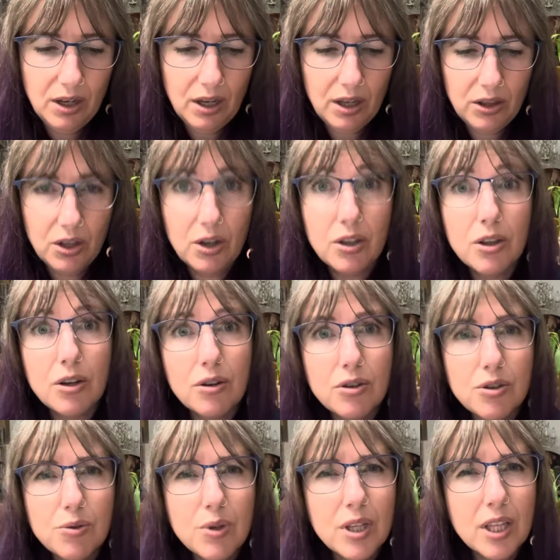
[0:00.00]
they're
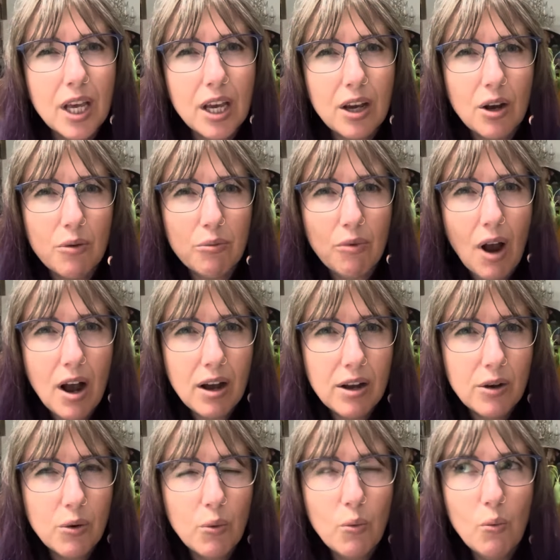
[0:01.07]
doing like a rock
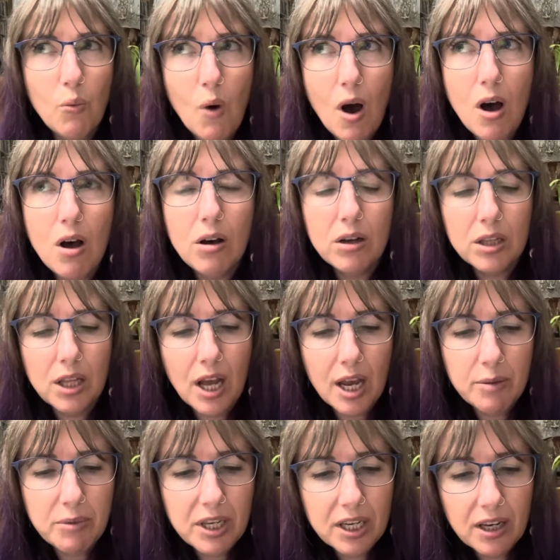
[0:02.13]
wall
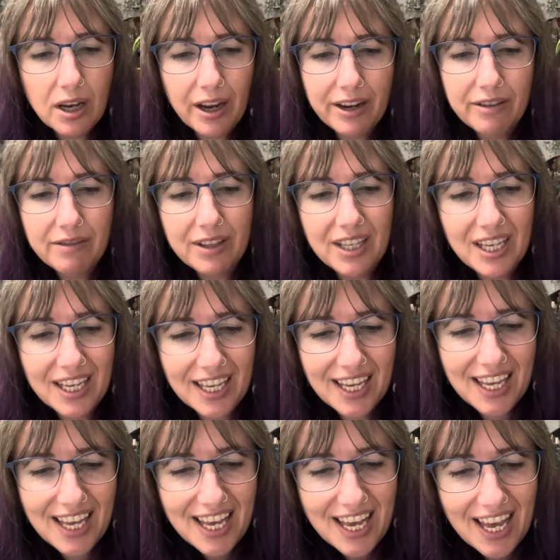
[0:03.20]
climbing kind of thing,
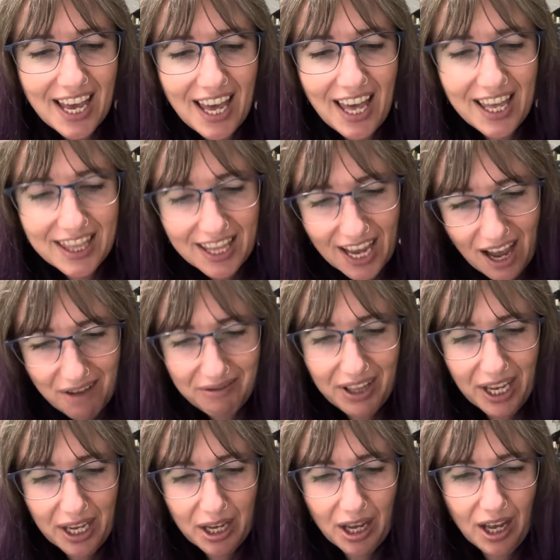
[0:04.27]
and they have
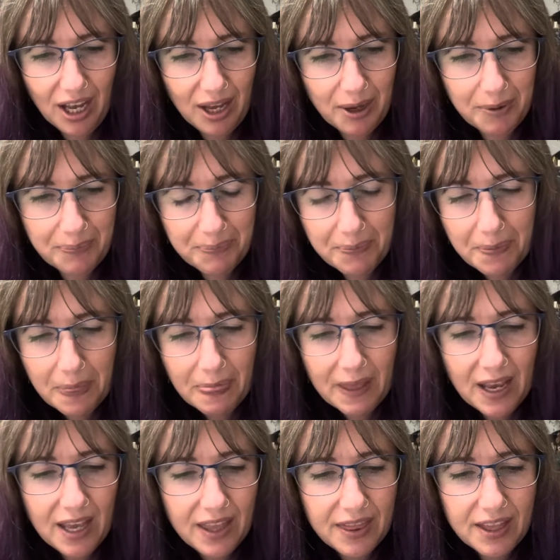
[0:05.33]
like
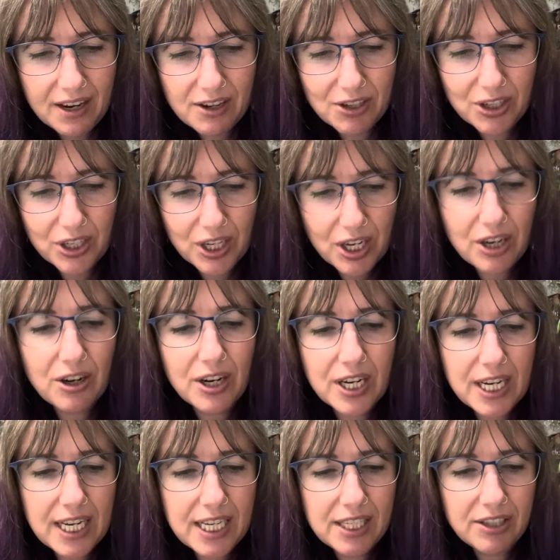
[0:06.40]
their
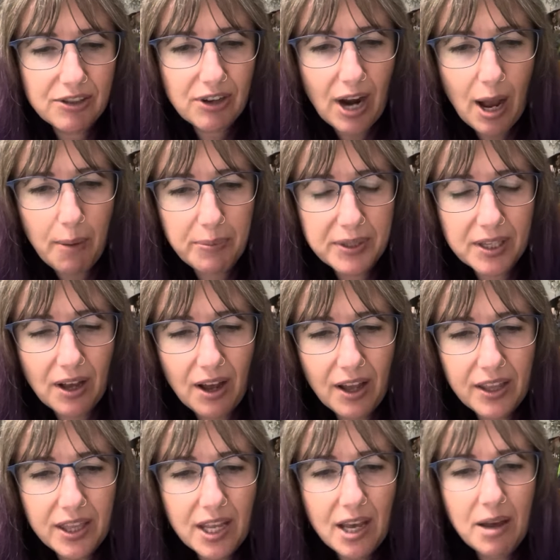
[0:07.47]
security straps
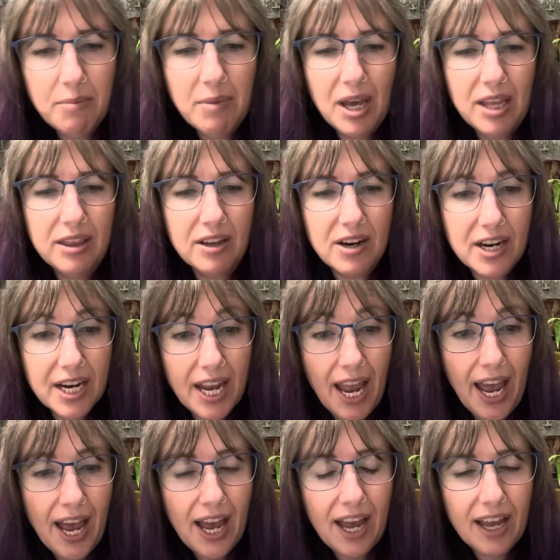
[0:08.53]
on them, and their
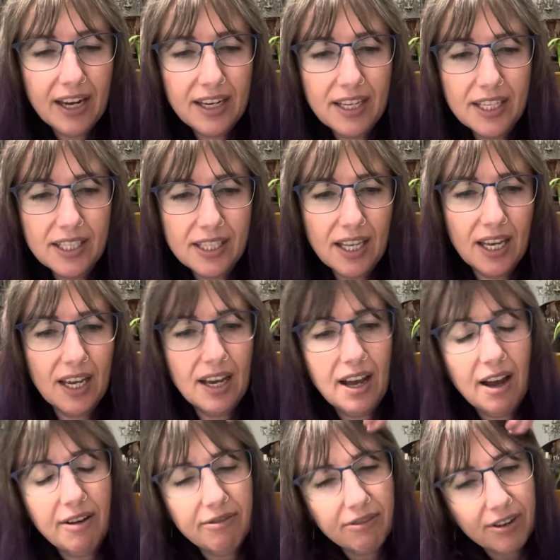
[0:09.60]
cat is like
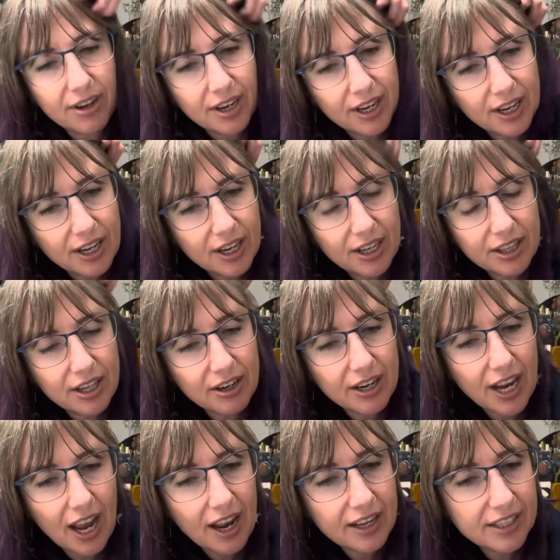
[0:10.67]
hovering, their
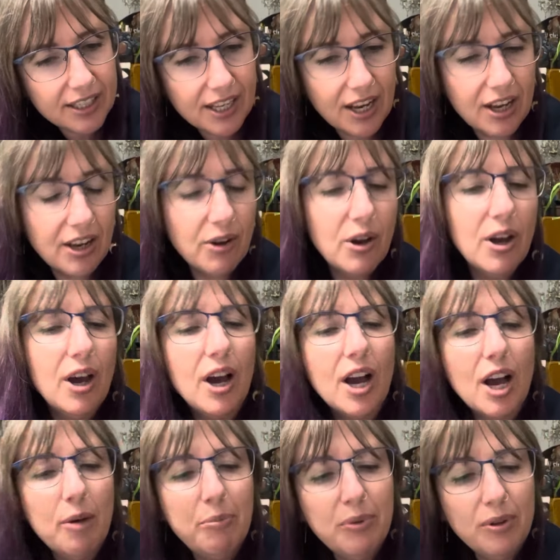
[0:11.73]
cat is like a
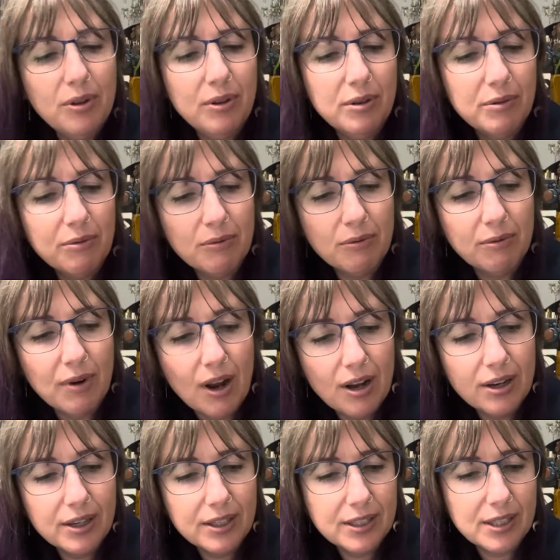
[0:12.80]
couple
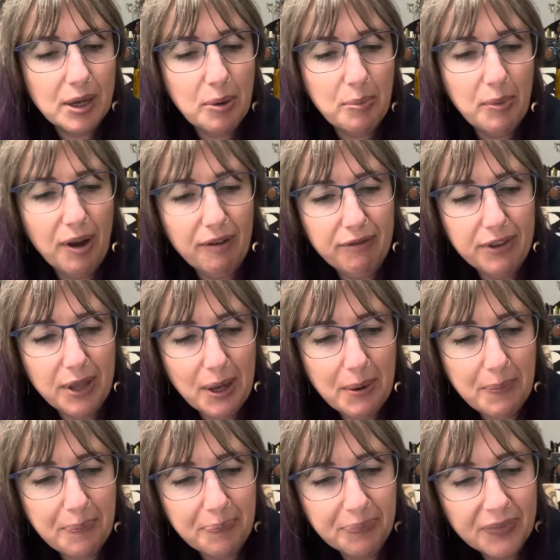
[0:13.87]
rungs above them,